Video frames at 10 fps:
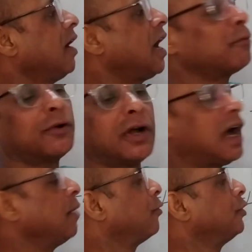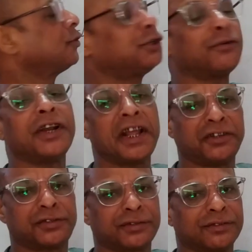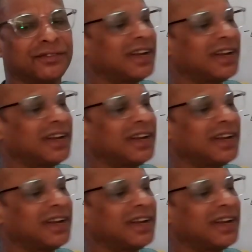I'm going to urinate.